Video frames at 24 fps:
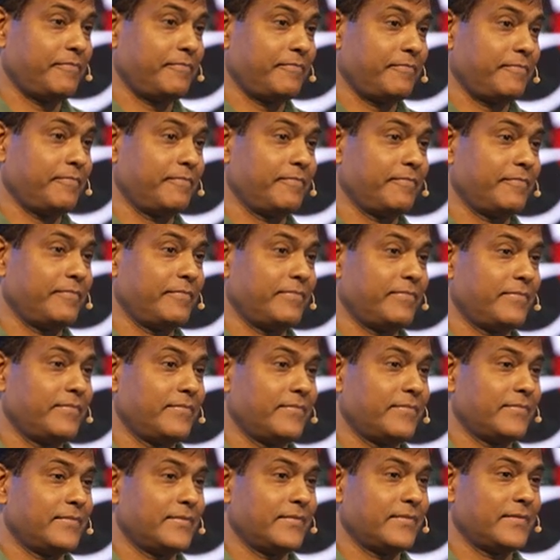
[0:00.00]

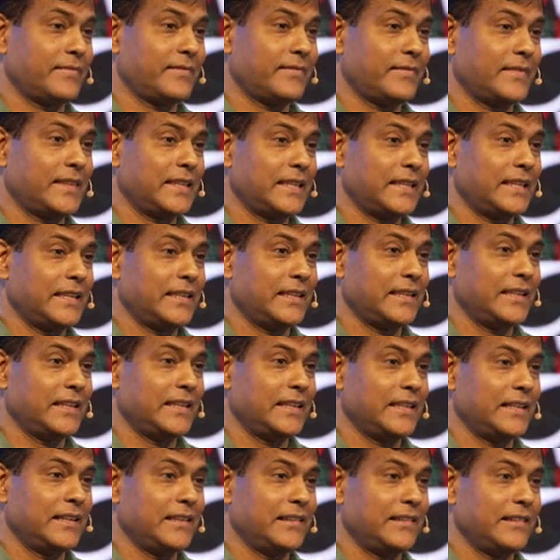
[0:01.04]

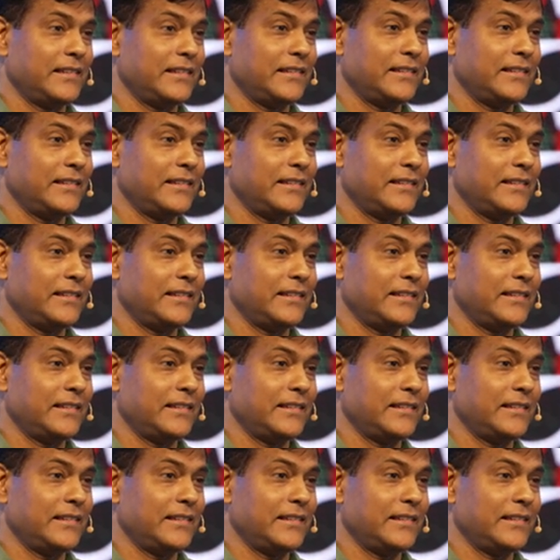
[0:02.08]
(no one is talking)